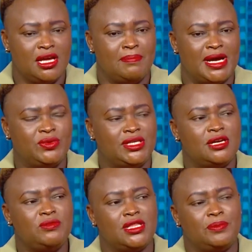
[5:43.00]
But we
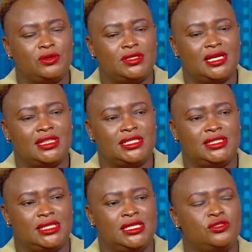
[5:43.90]
came with a product
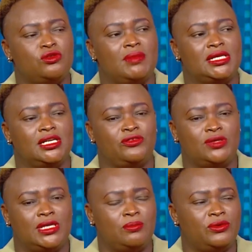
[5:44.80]
that is so much
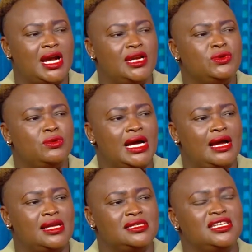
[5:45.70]
affordable, and we were
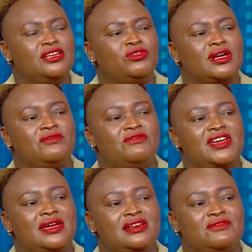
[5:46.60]
asking for a
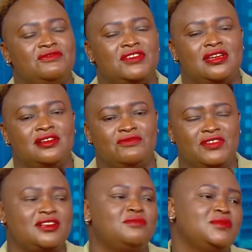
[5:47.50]
very, very,
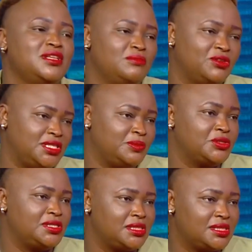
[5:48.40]
very minimal
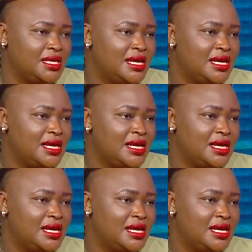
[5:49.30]
deposit.